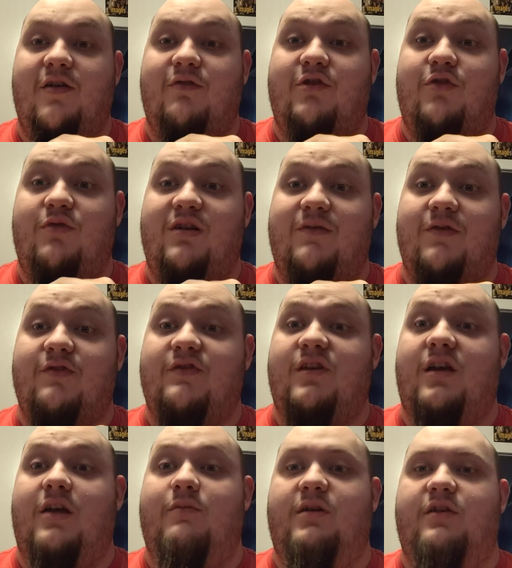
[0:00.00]
know when it first
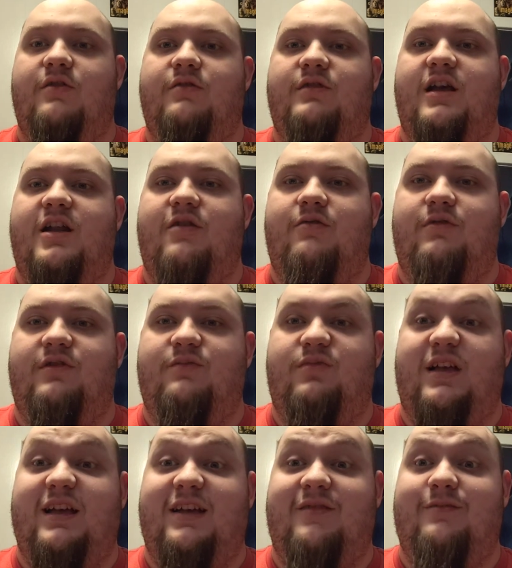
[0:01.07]
came out that it was
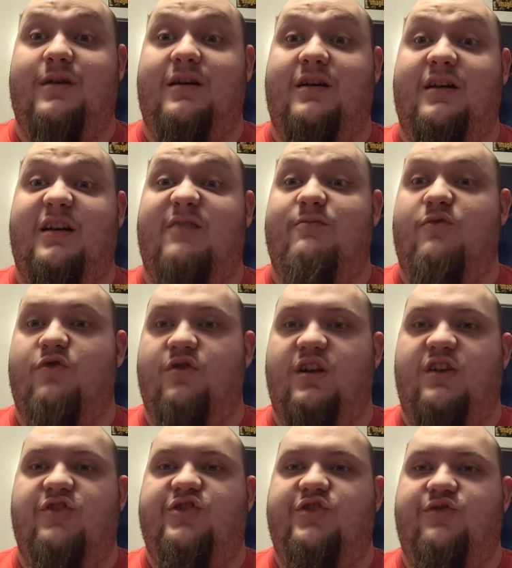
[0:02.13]
plagued by more
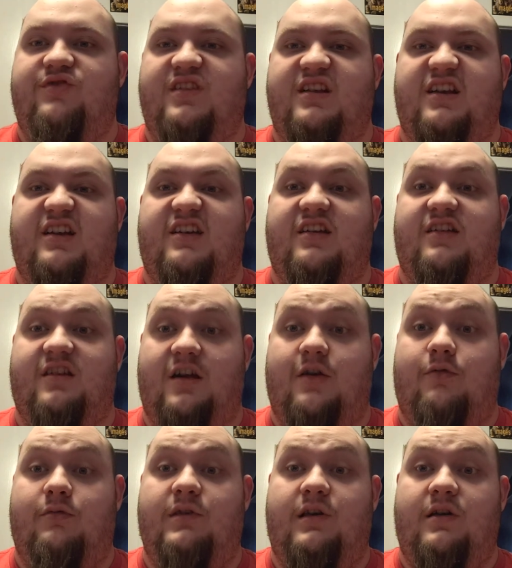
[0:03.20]
issues than I can
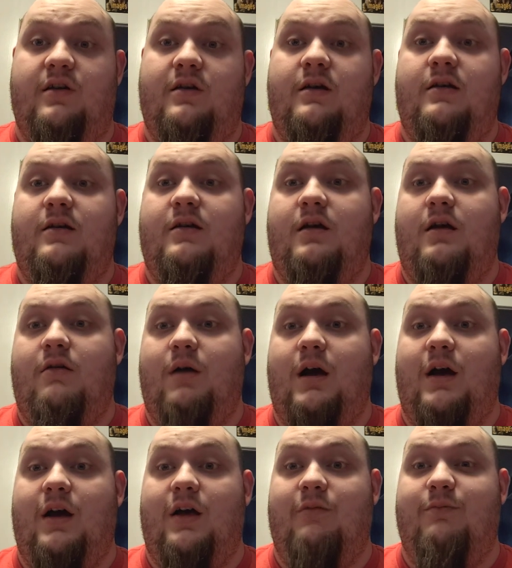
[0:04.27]
count.
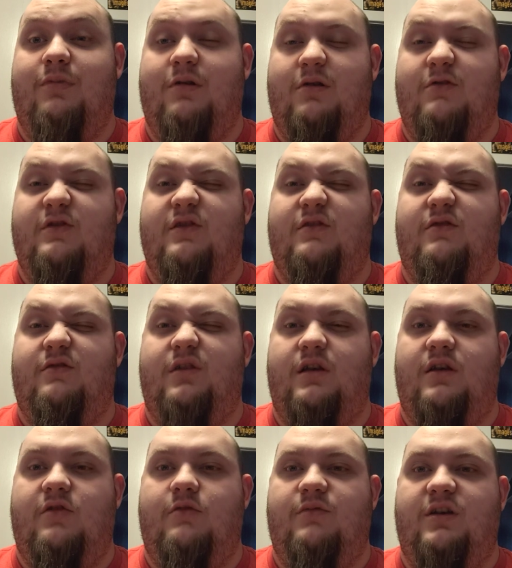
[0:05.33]
I
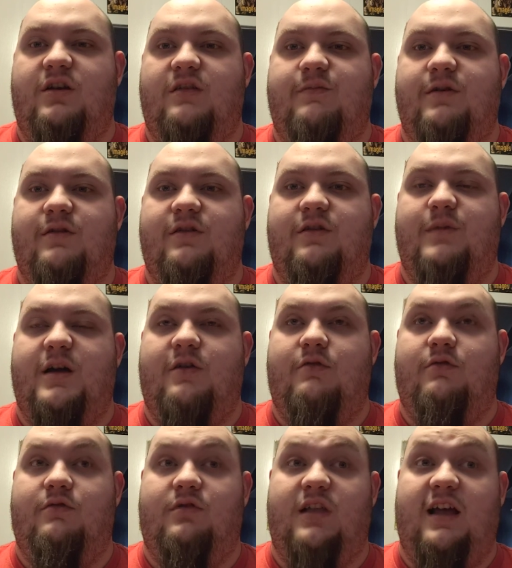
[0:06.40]
personally only experienced
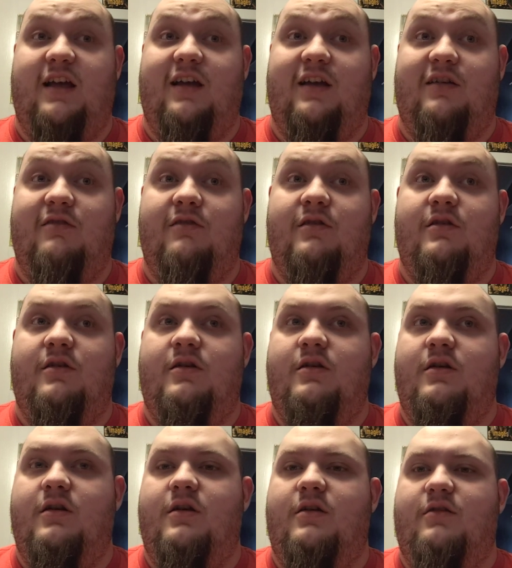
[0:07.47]
about lag
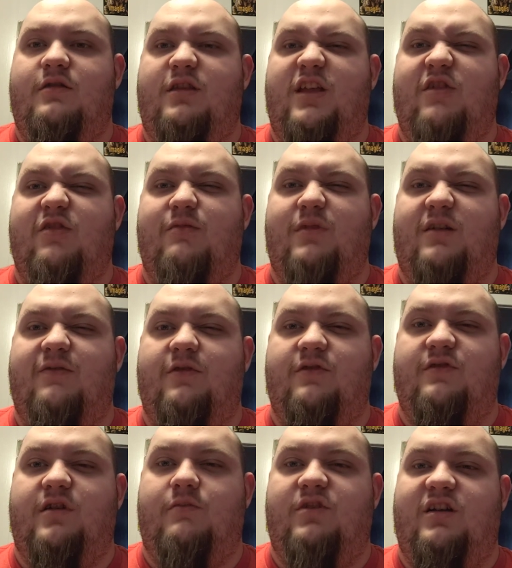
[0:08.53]
during my
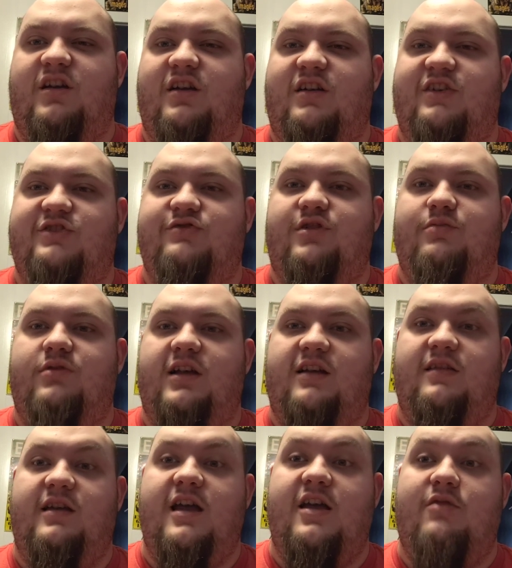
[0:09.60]
first time when I initially
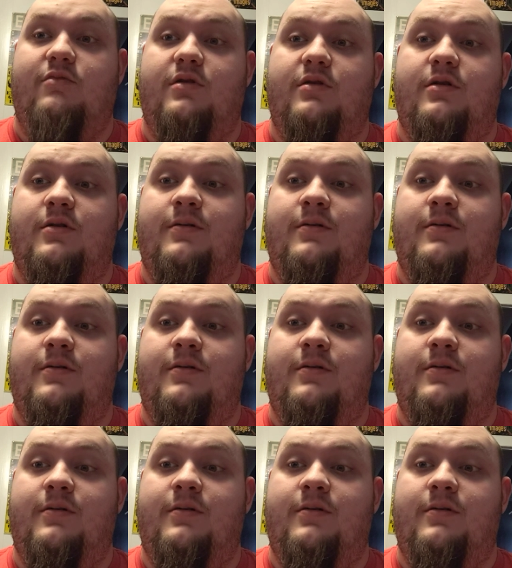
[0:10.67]
played the game.